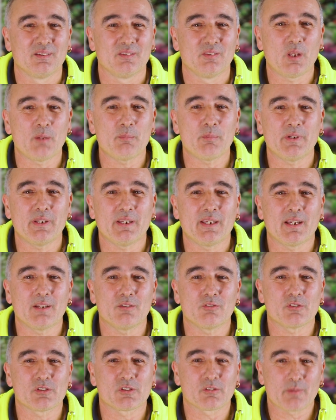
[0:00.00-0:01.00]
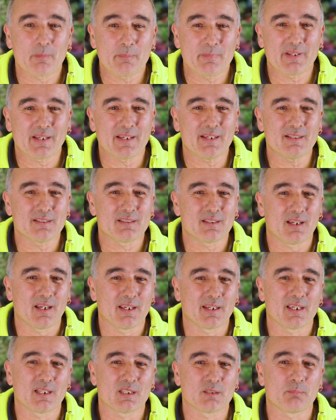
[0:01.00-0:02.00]
Nobody can discriminate
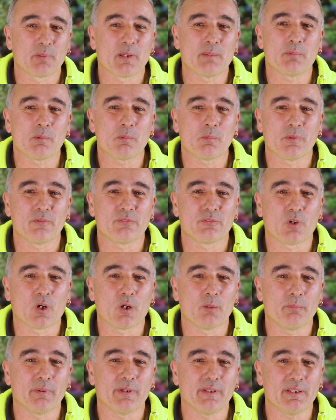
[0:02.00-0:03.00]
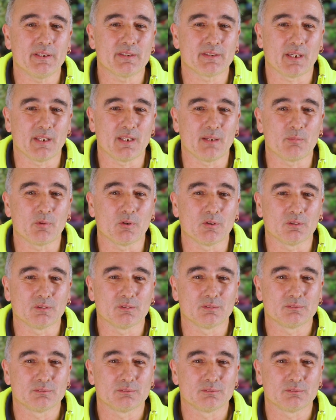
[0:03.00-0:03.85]
against people with diabetes anymore.